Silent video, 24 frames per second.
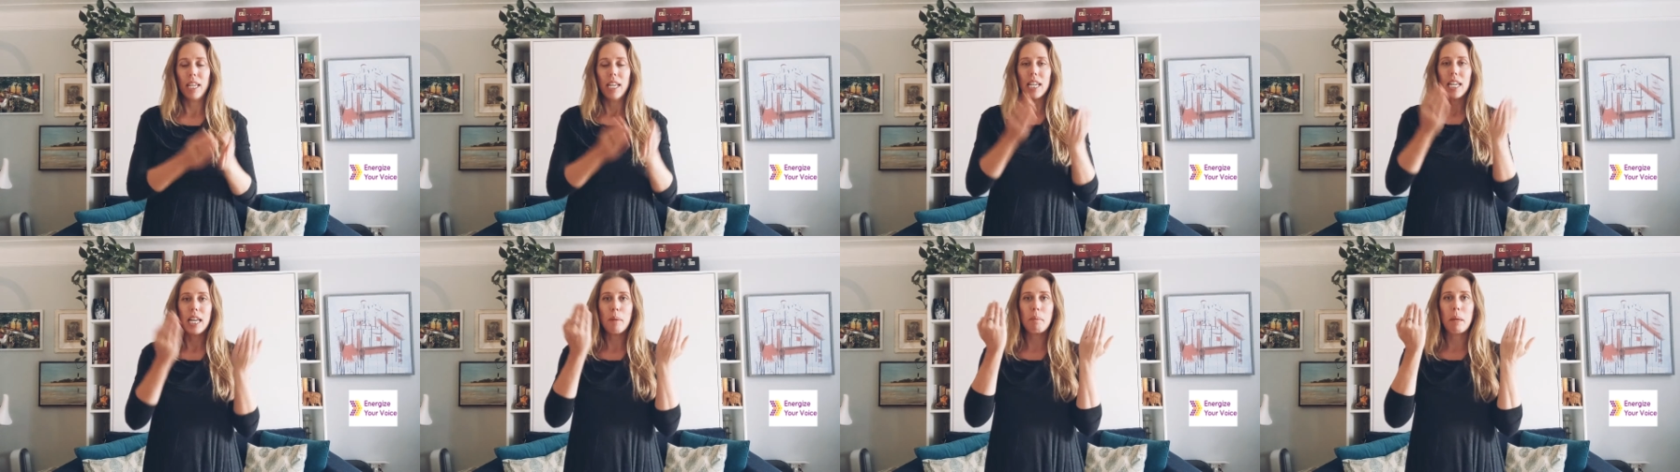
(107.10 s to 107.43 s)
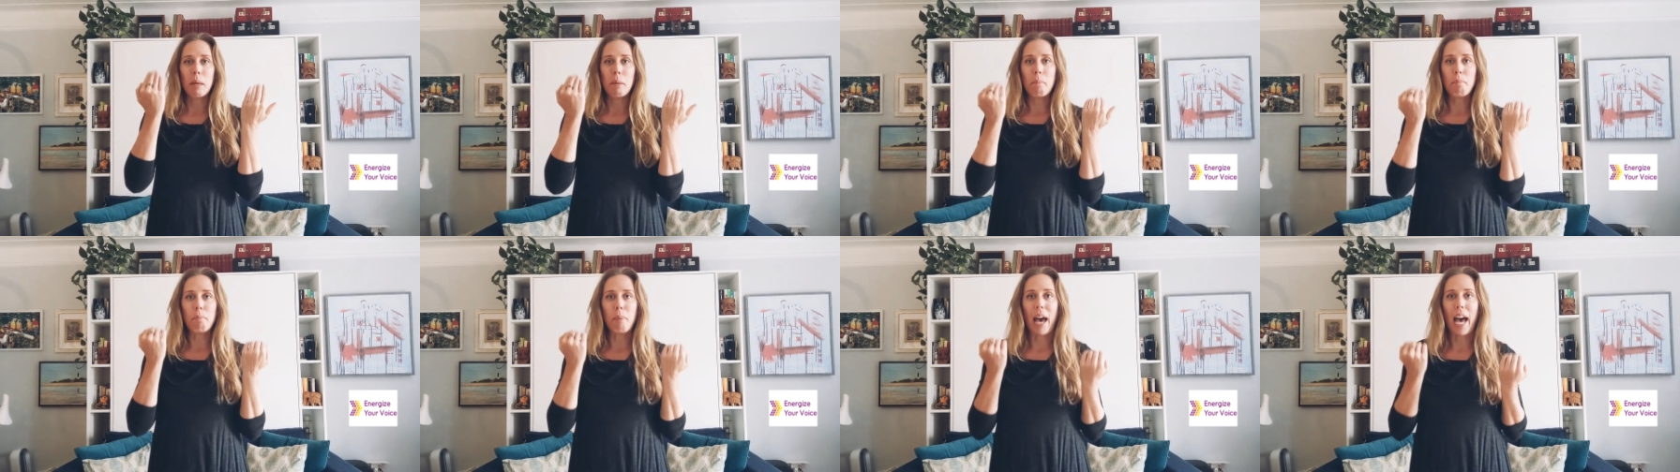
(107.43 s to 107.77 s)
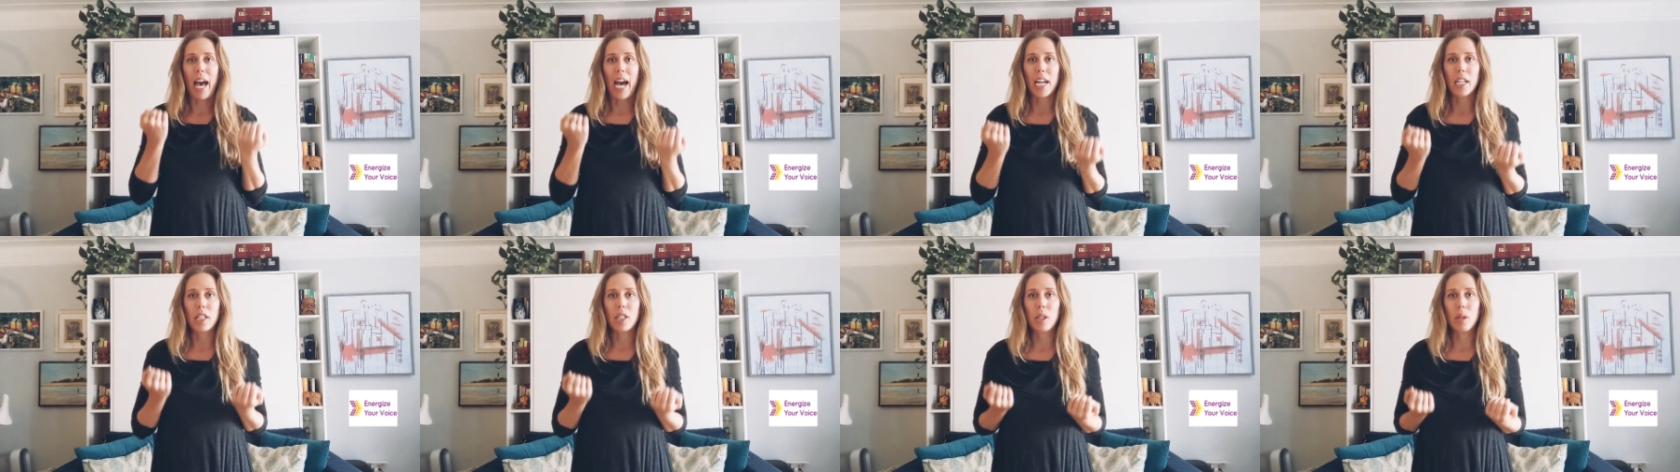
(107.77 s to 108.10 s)
Coming
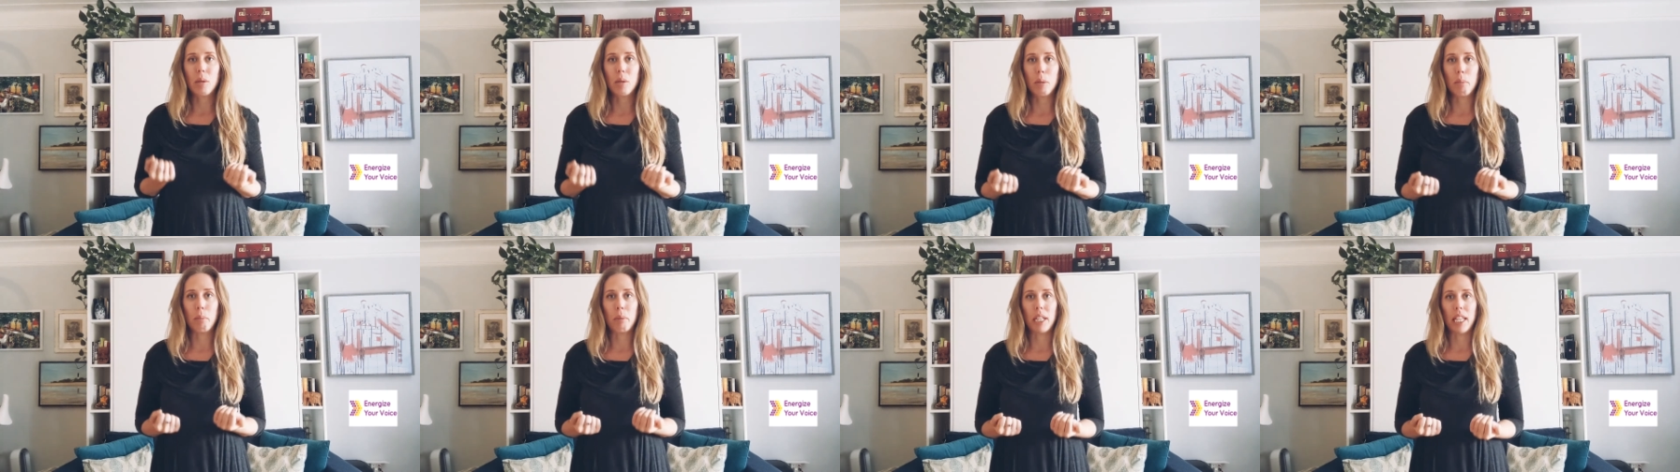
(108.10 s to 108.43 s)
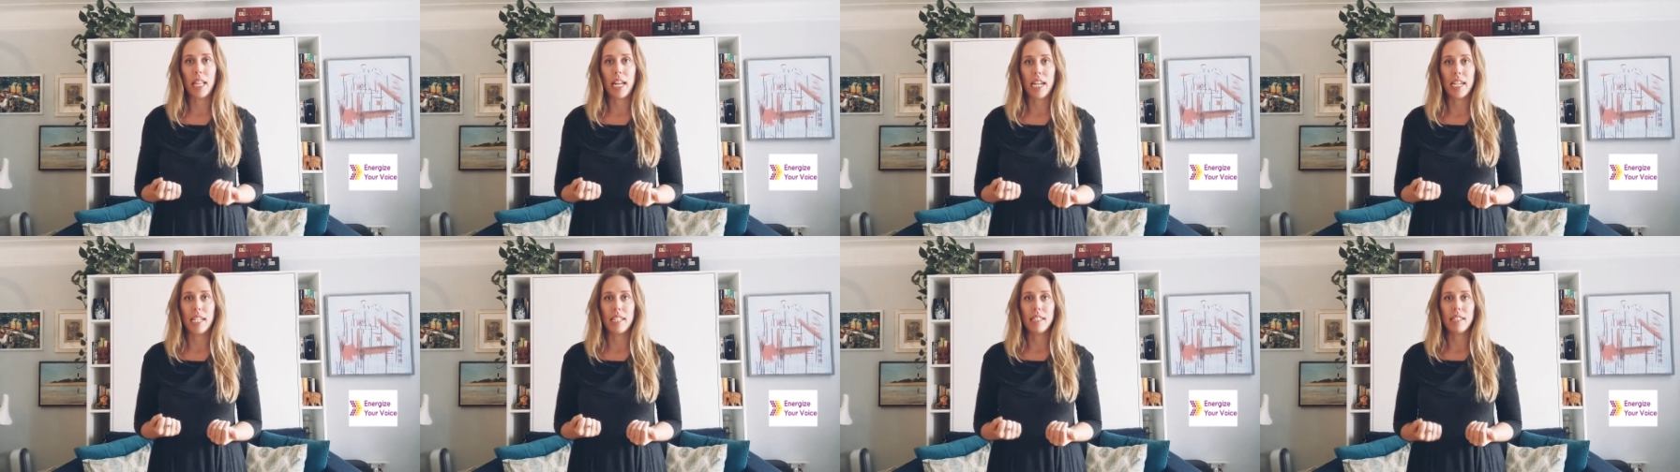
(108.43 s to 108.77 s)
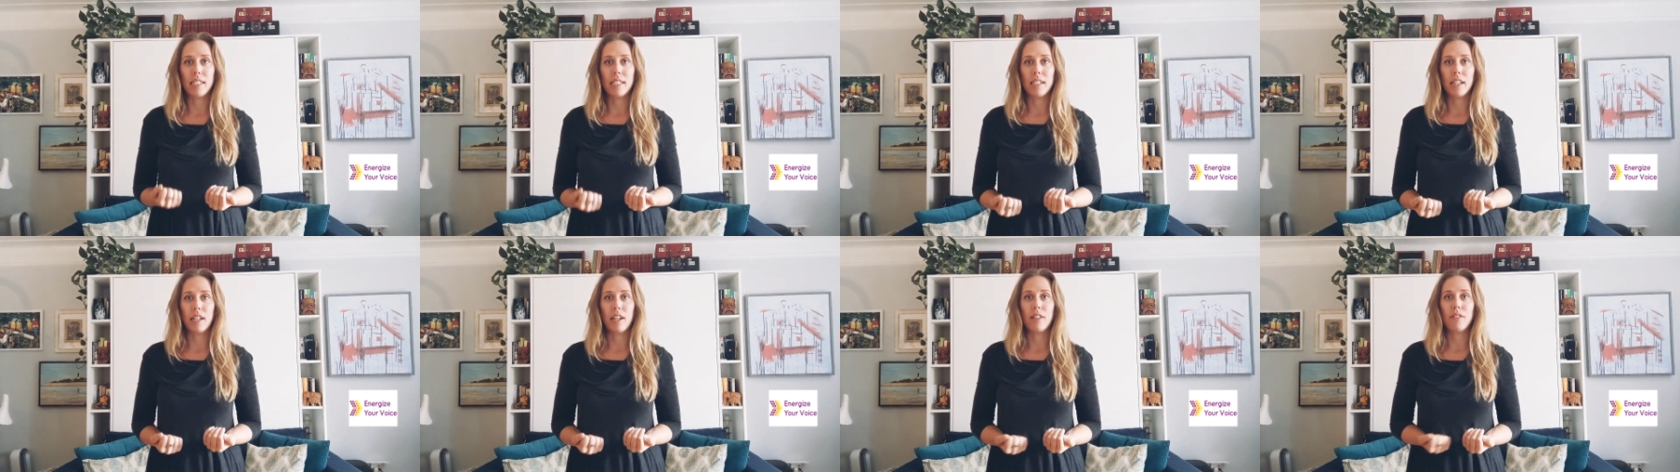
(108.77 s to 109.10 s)
back to a
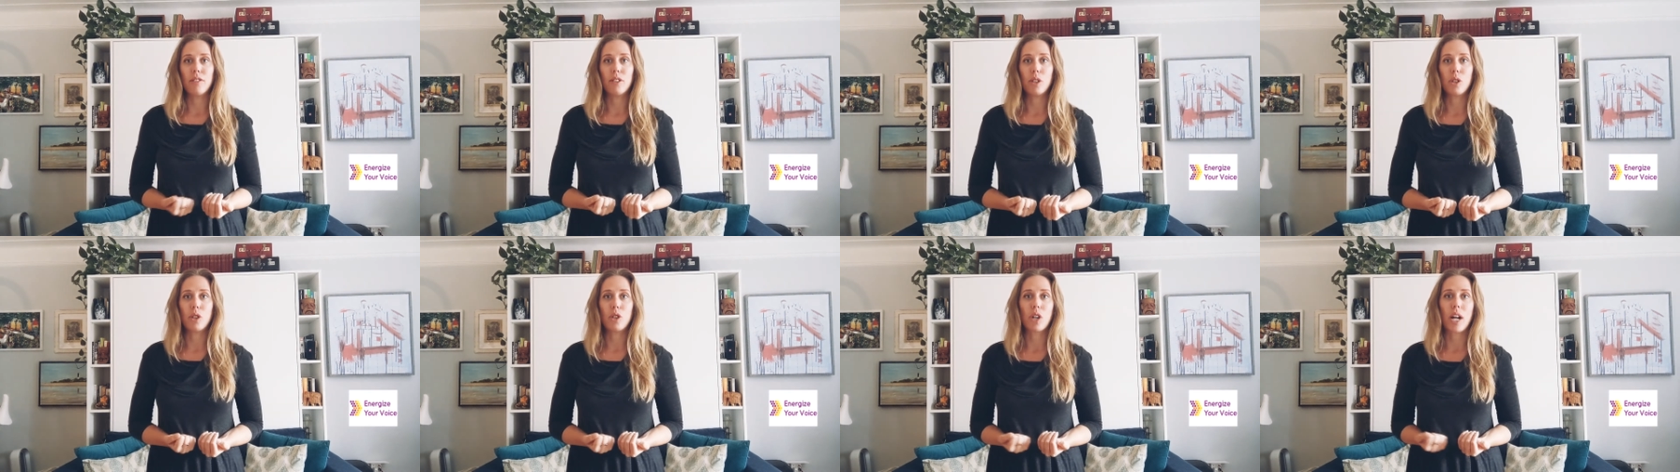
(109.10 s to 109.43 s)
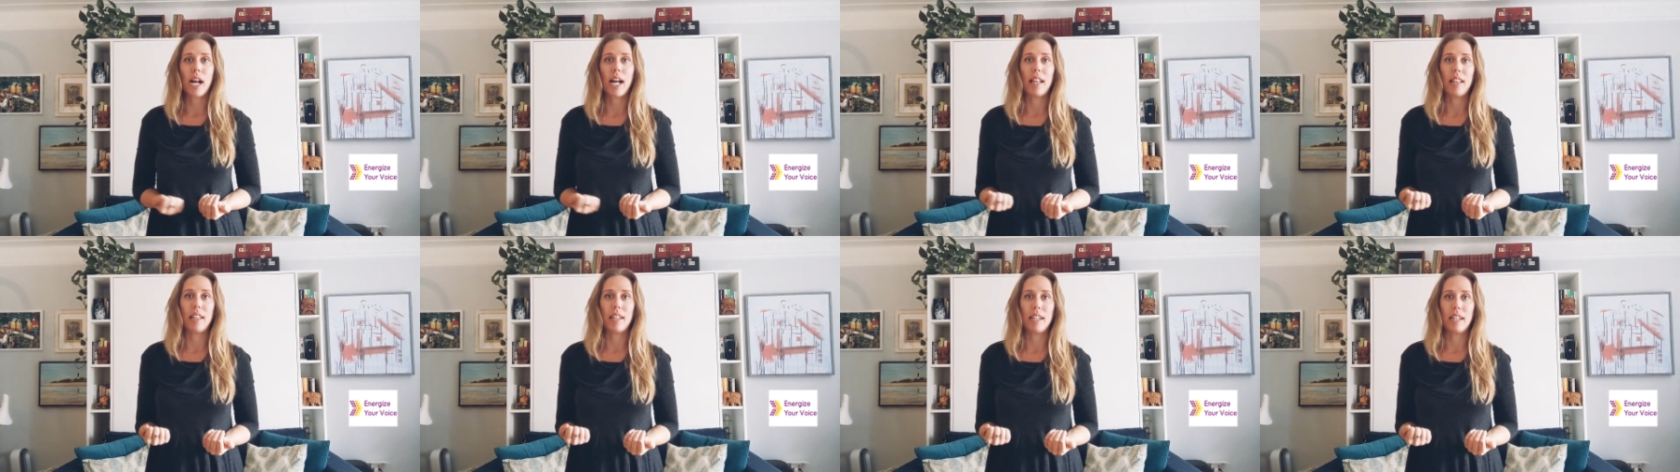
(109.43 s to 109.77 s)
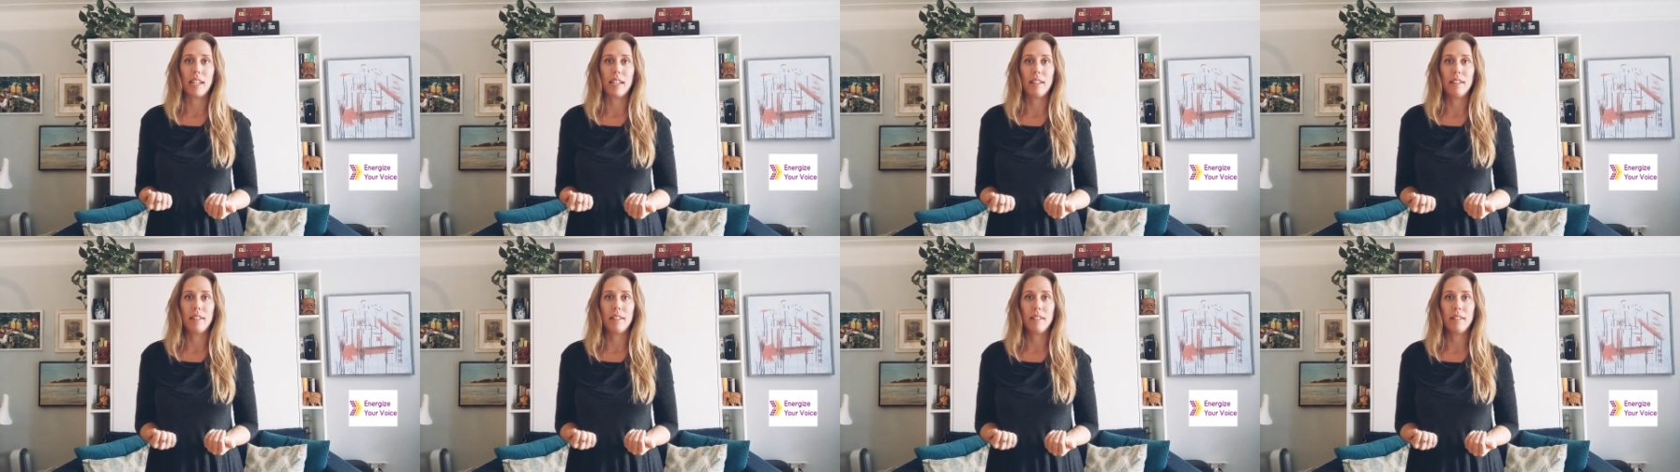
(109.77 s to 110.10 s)
place of
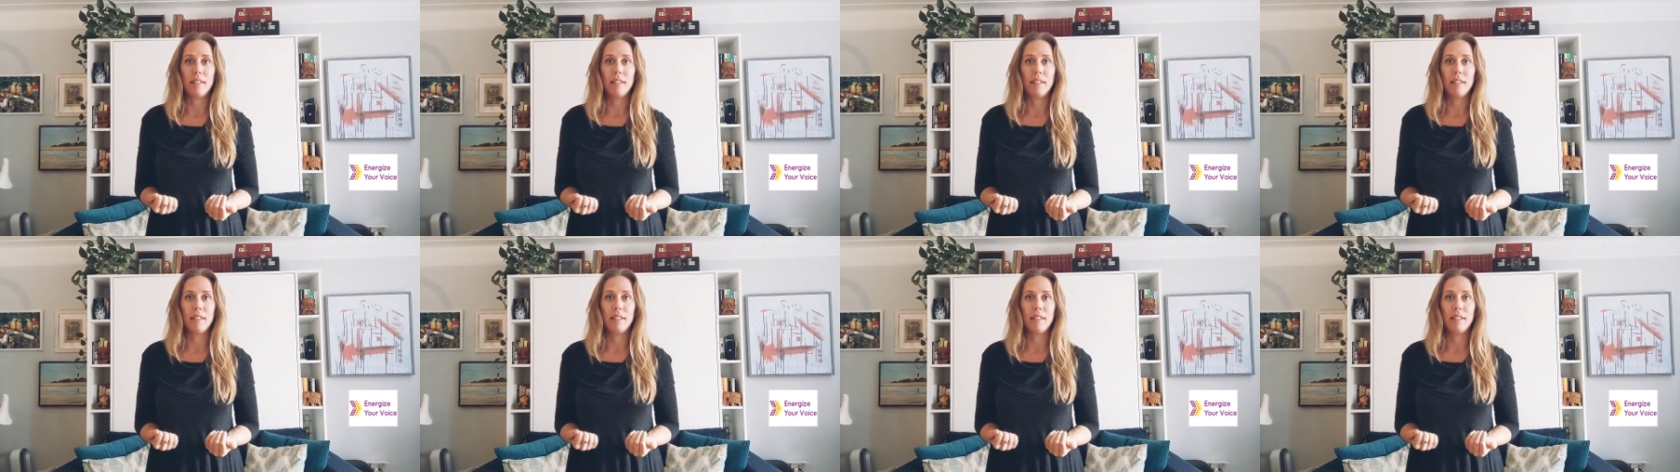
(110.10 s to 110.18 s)
neutrality